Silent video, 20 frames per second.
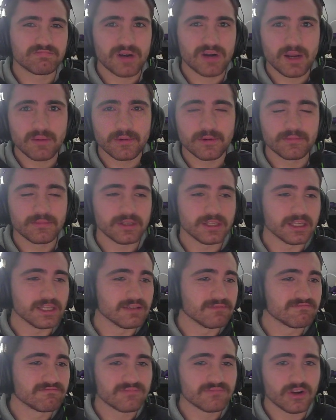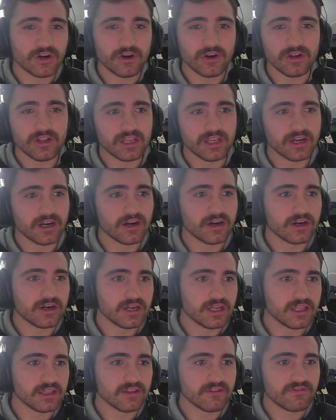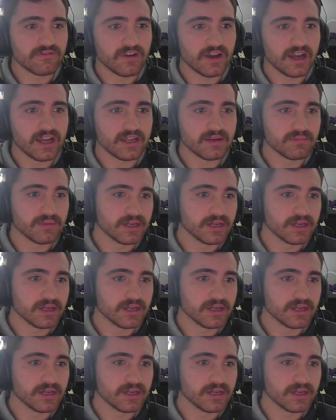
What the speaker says: probably earlier in the fight,